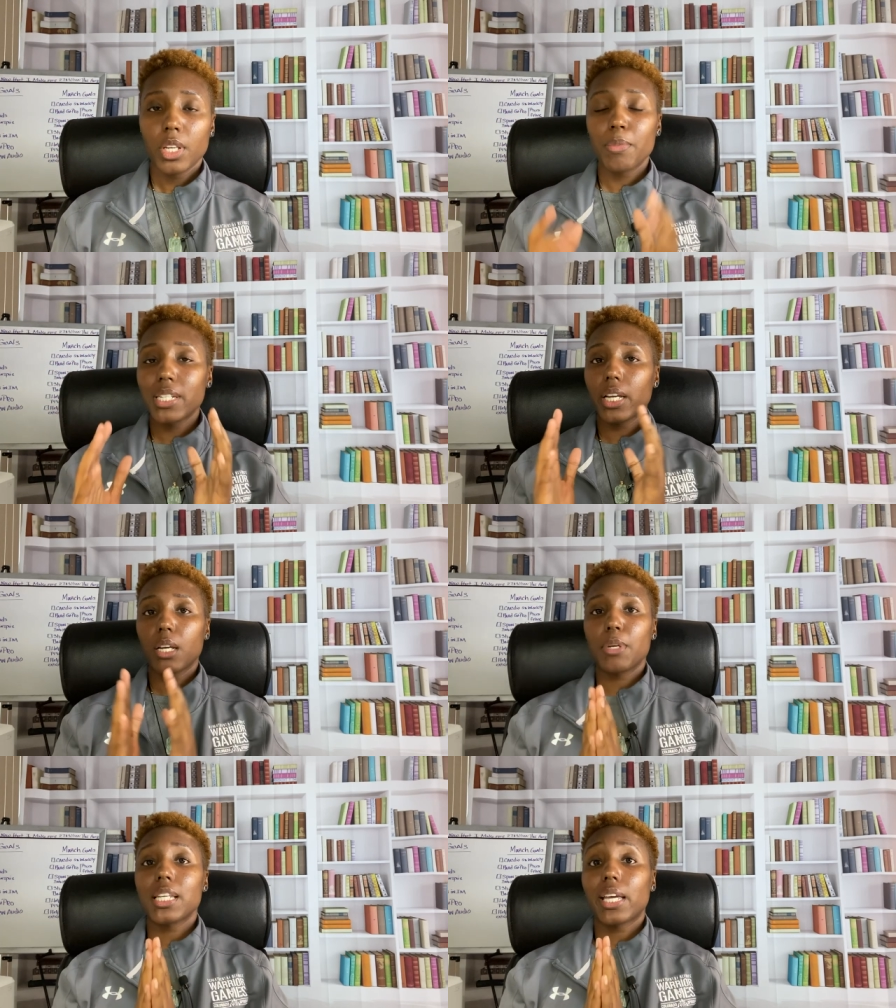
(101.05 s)

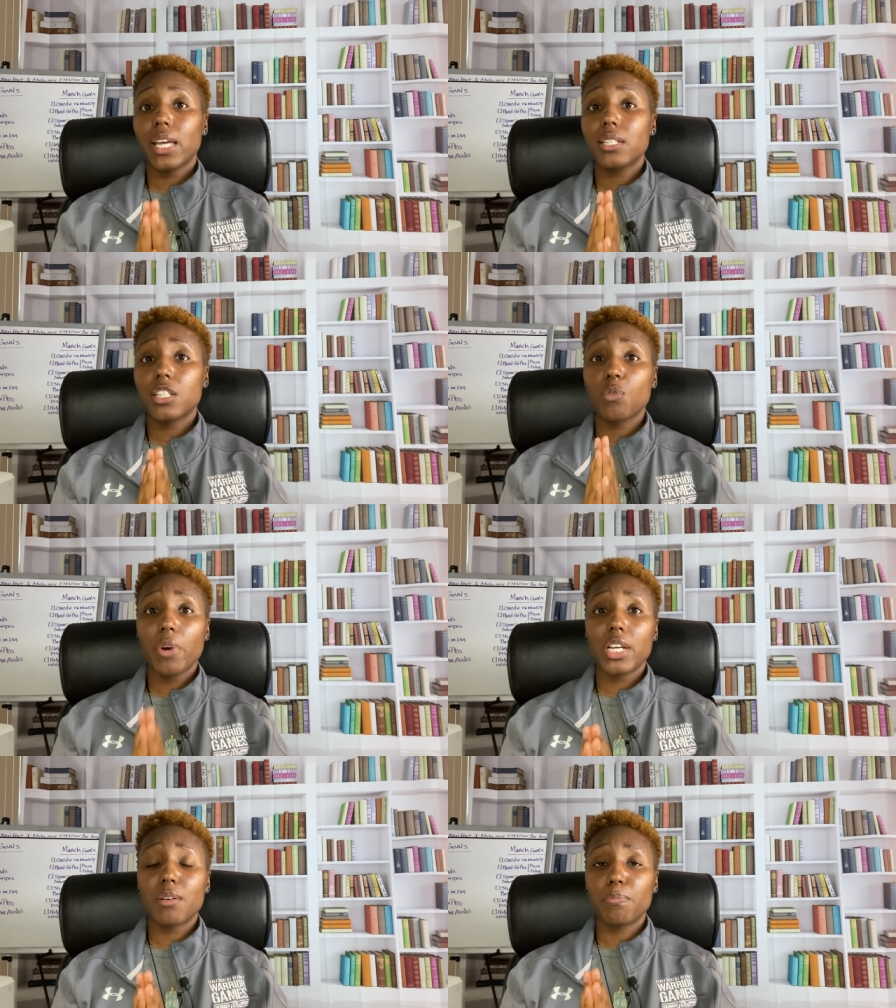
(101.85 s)
Because I can't just
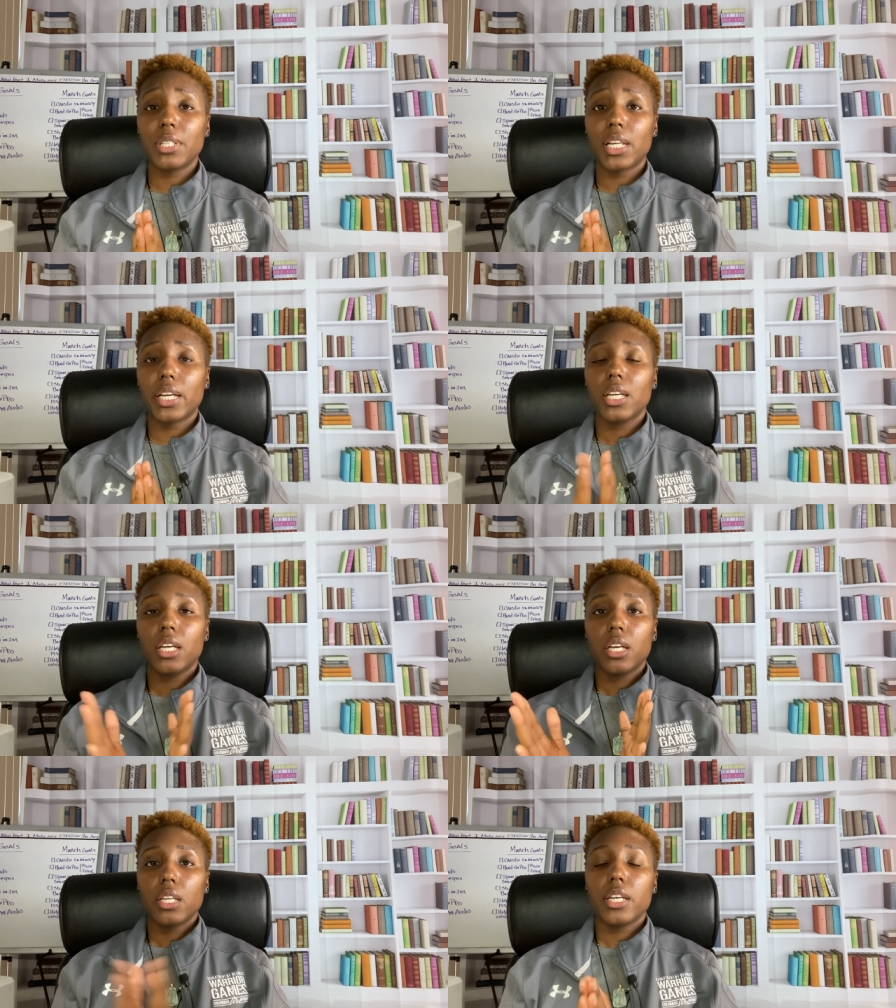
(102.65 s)
wake up and be like,
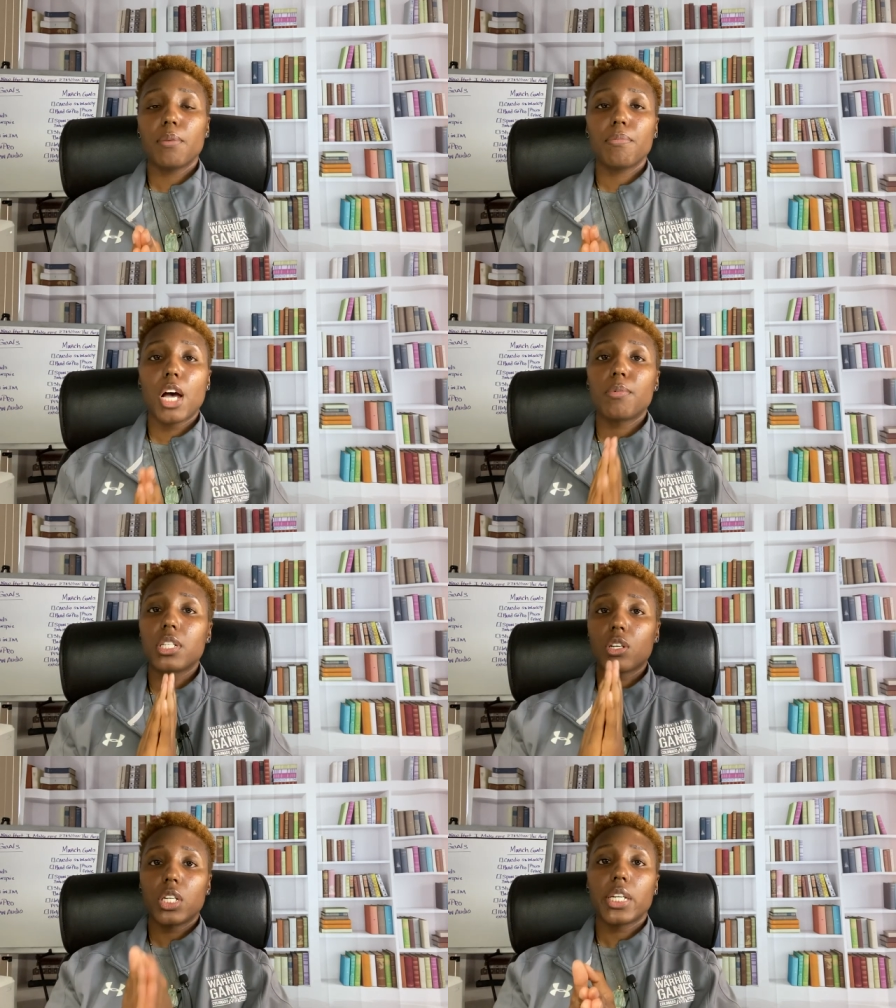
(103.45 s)
yep, I'm
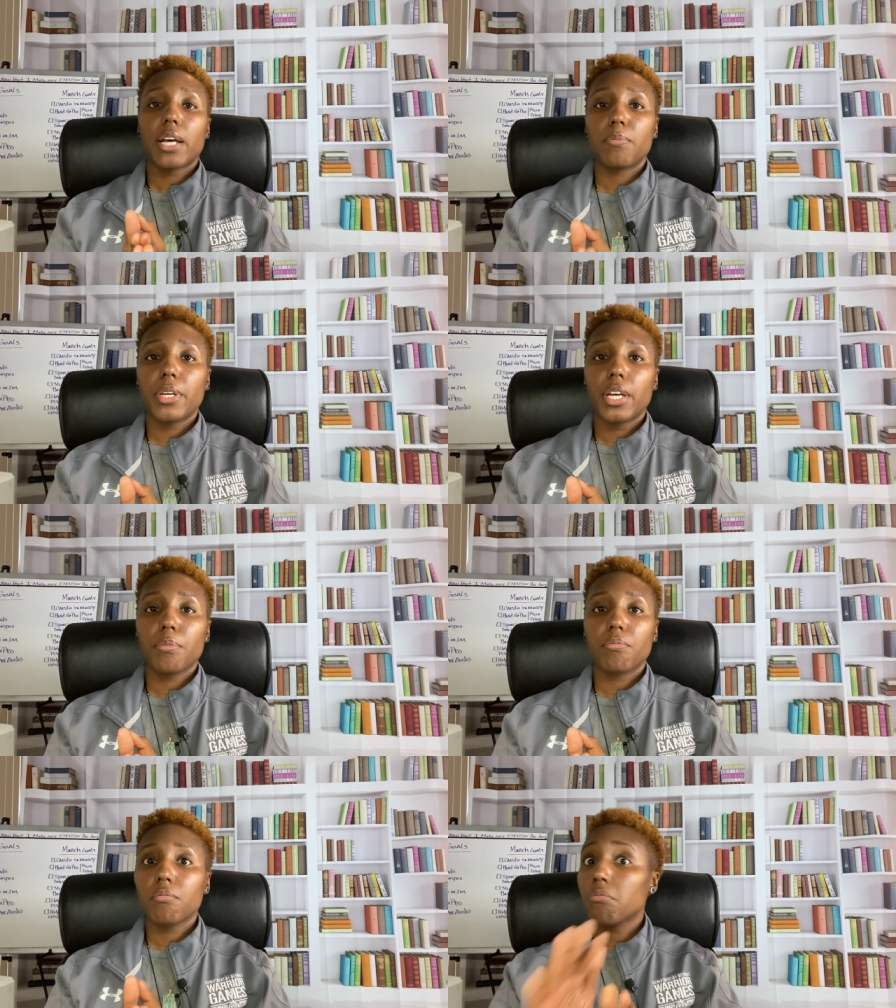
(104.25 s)
just going to get out of
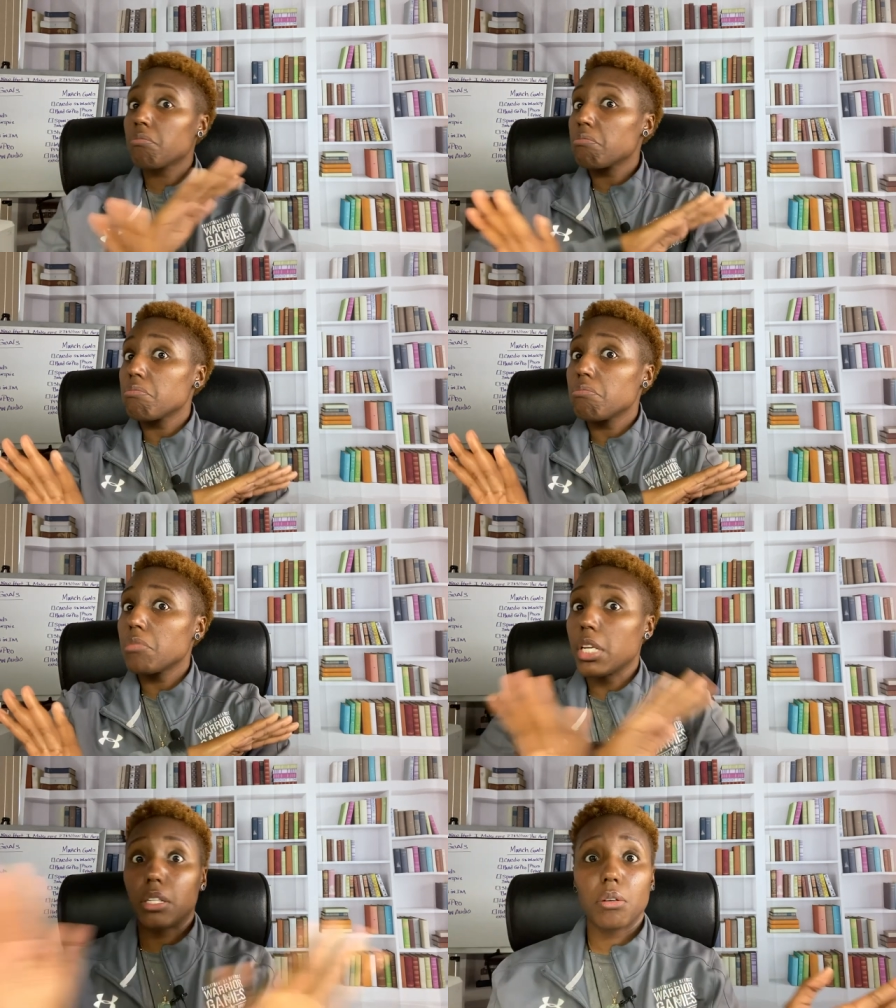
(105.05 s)
bed
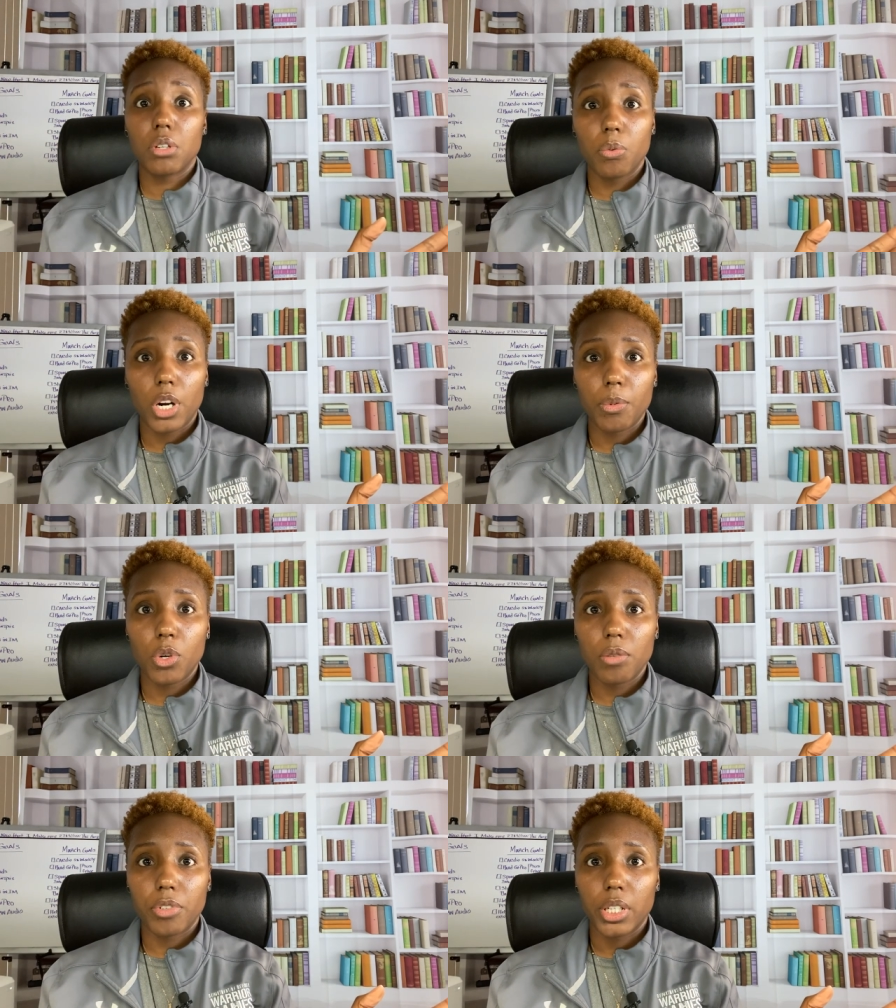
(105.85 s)
and don't know where I'm
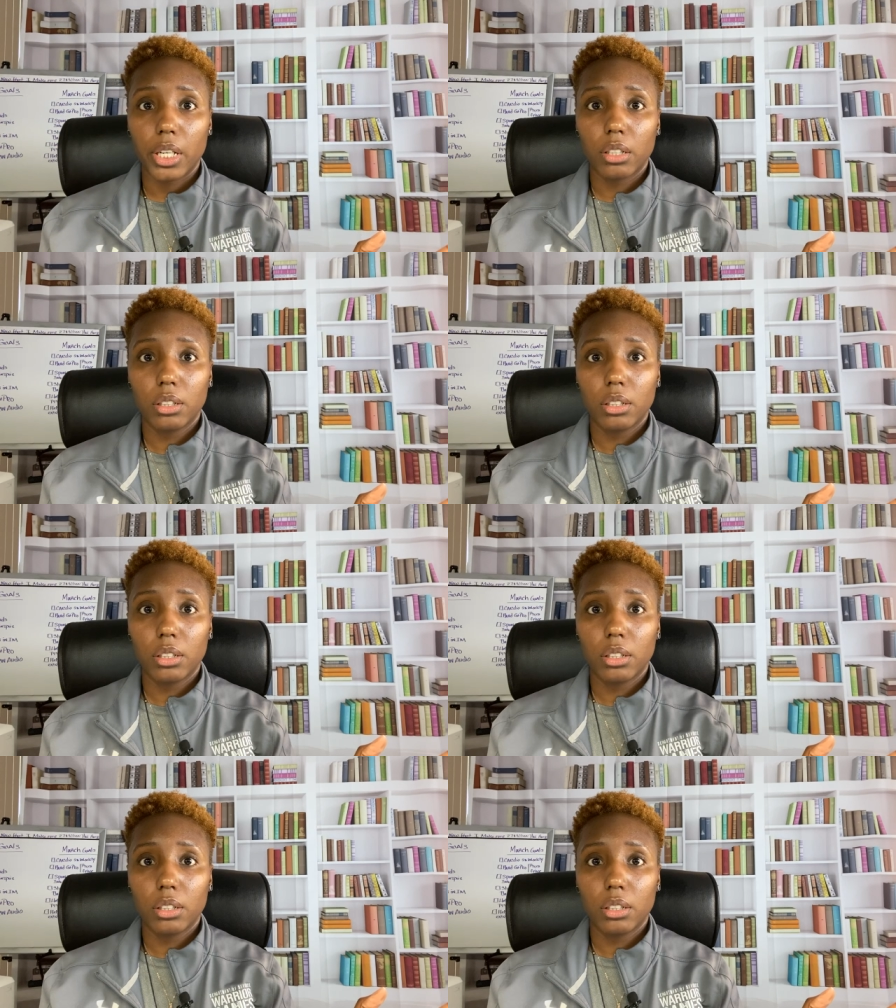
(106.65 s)
going for today.